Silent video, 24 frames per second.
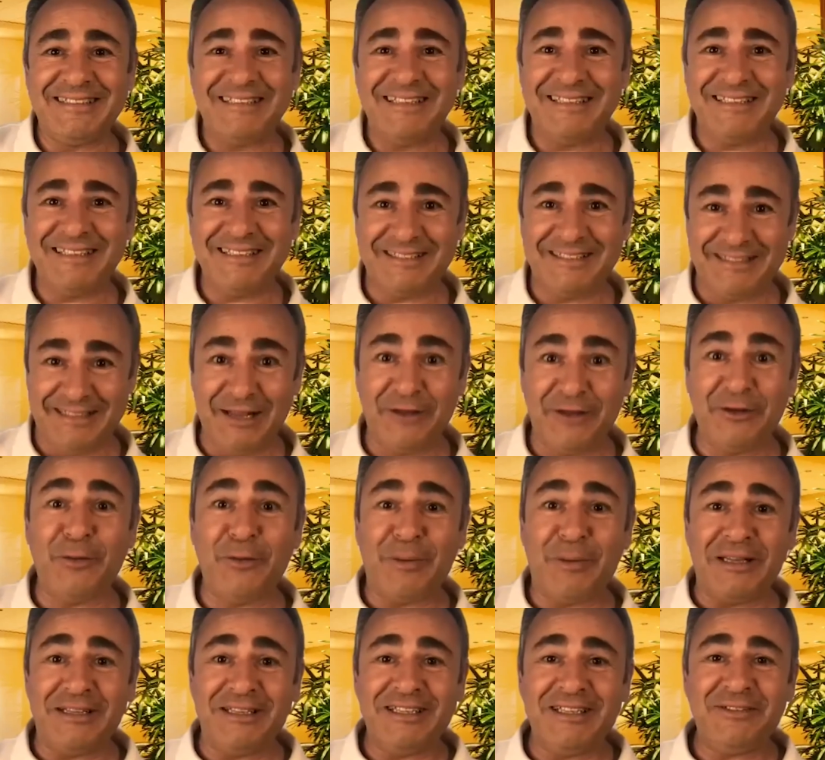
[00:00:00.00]
this is no,
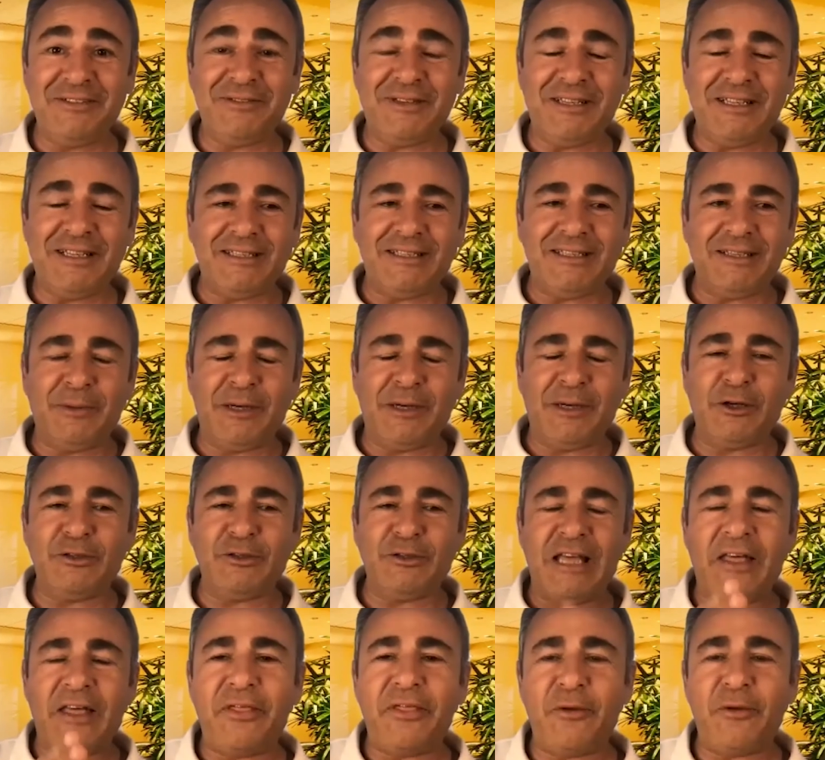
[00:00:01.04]
but this is fantastic, because
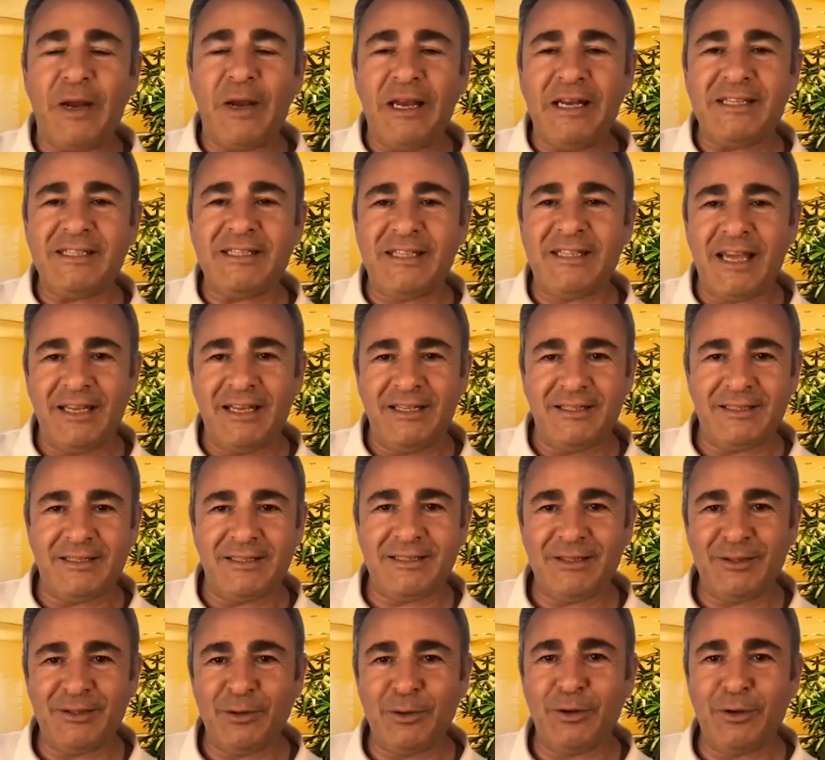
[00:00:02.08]
there are three
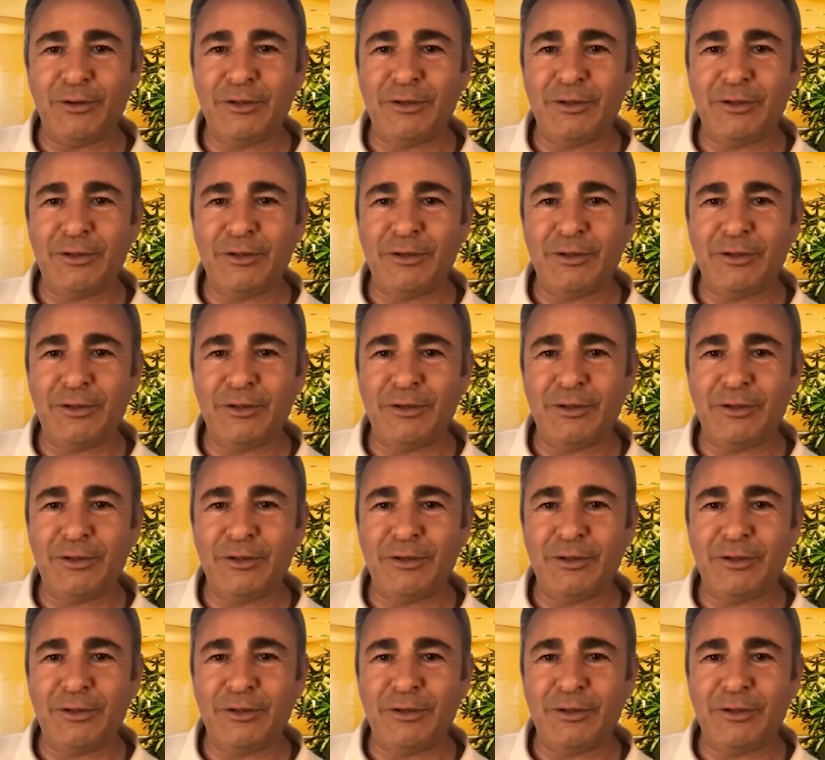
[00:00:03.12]
stages to